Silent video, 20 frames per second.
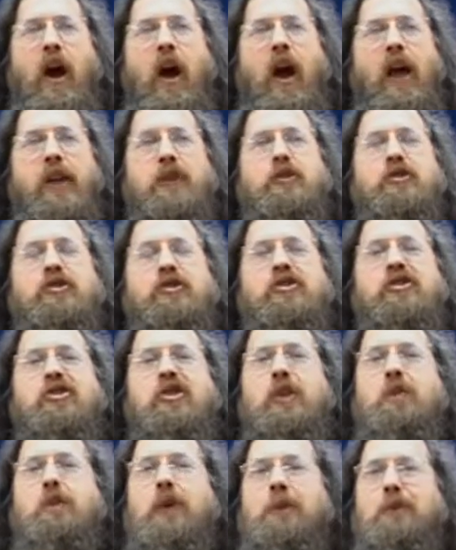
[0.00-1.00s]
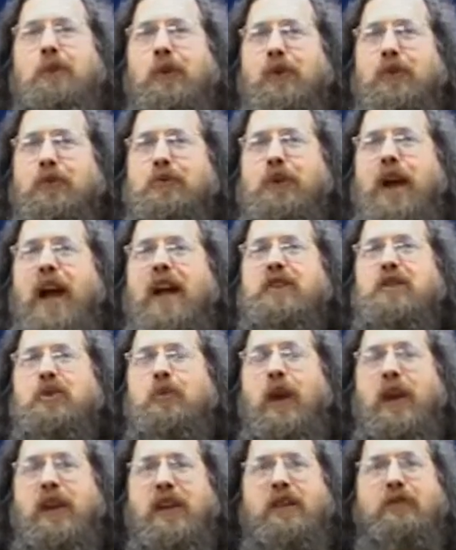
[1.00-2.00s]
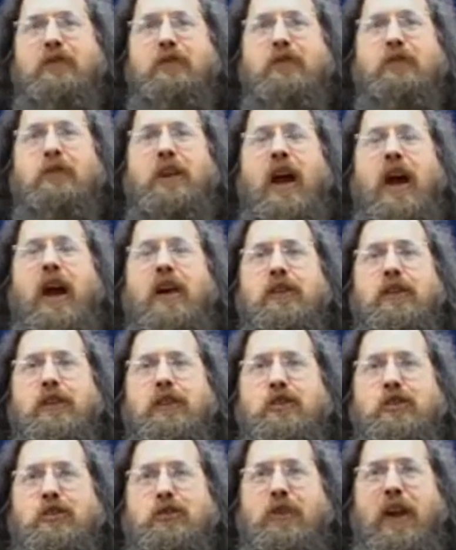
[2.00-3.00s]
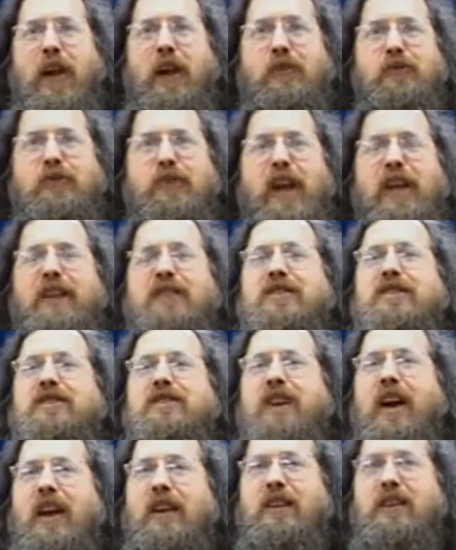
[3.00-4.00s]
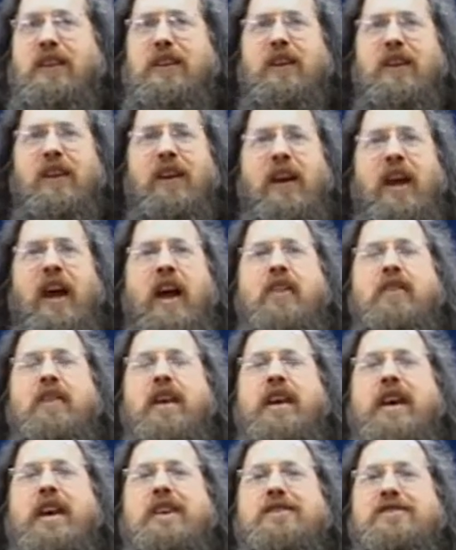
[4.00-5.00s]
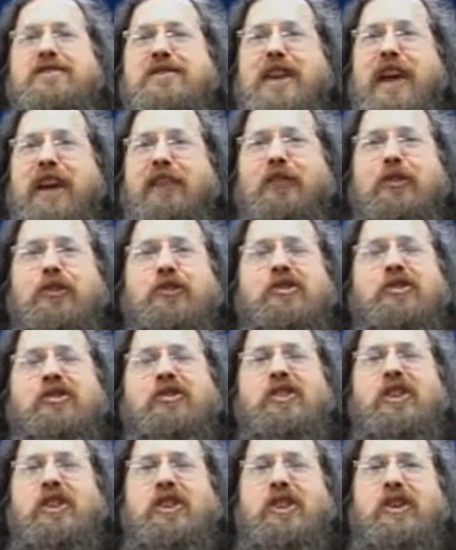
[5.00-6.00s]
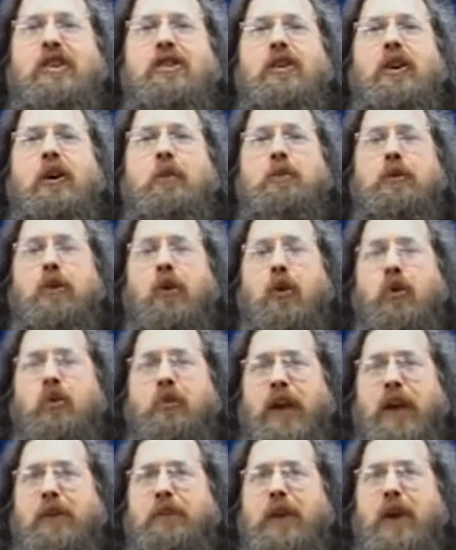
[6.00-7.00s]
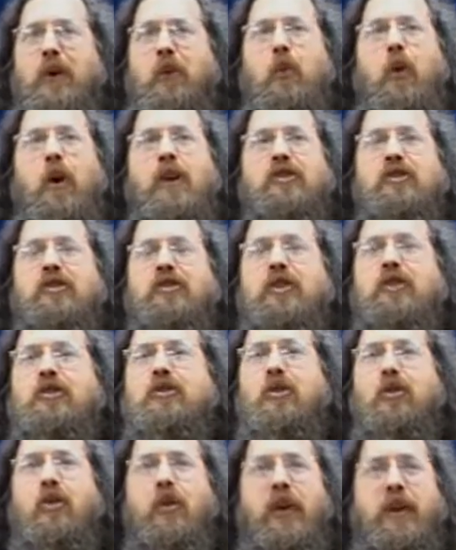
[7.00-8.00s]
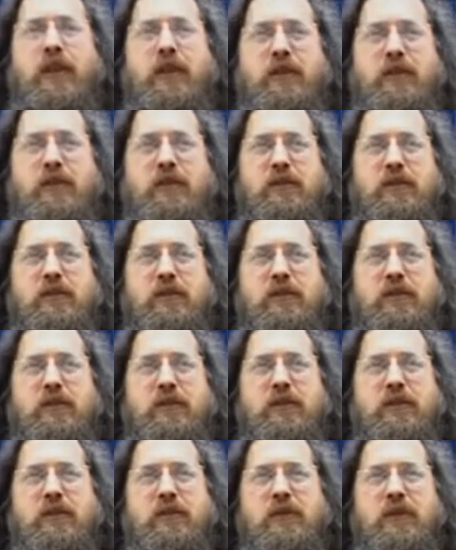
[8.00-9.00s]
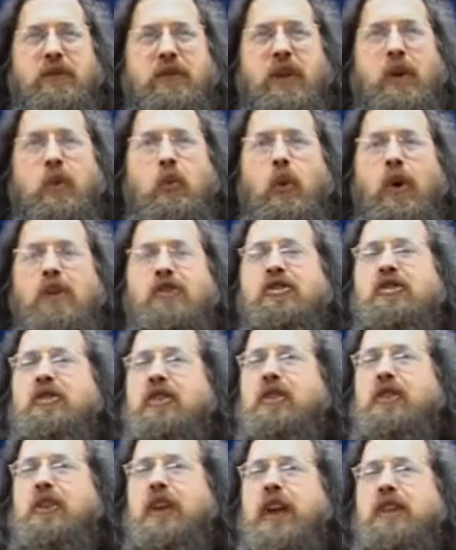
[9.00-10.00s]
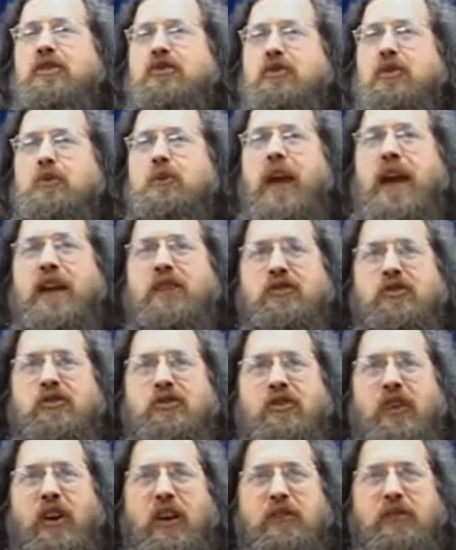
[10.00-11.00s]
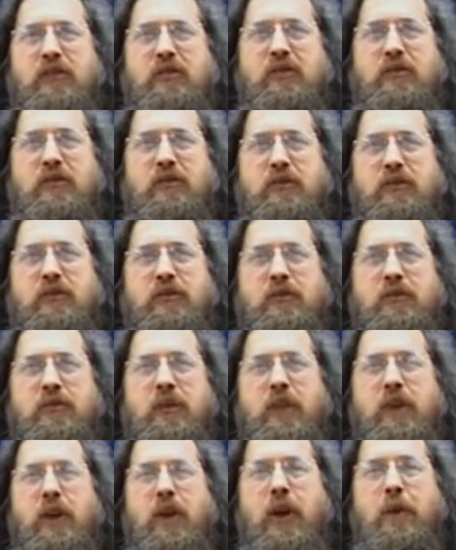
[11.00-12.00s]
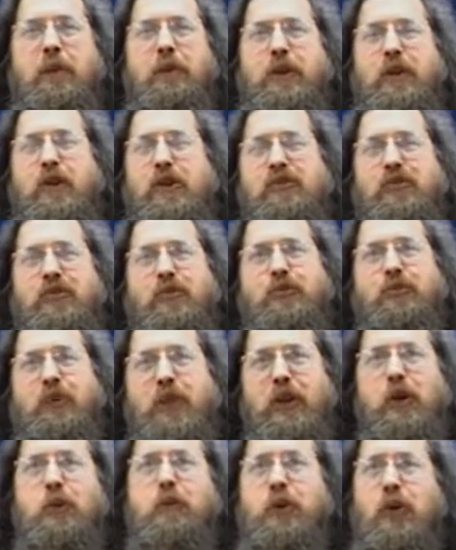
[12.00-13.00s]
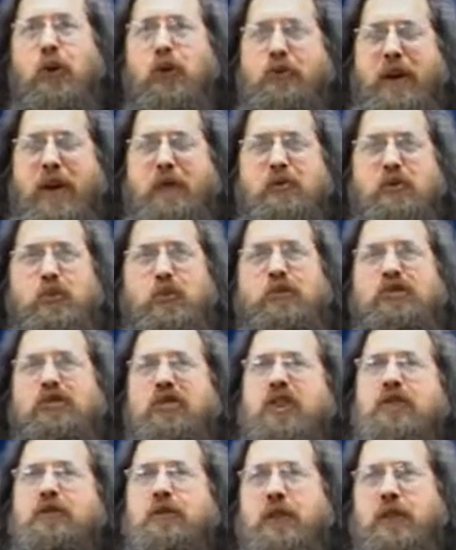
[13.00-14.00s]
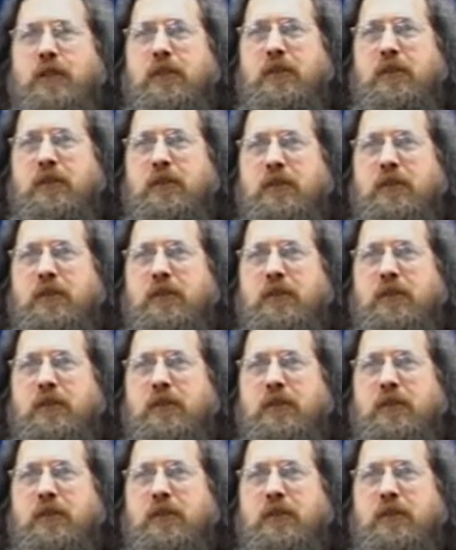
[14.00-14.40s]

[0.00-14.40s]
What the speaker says: I used to see people graduating from college around 1990, and they had never seen a program that wasn't a toy, that wasn't a classroom exercise, because the real programs were secret.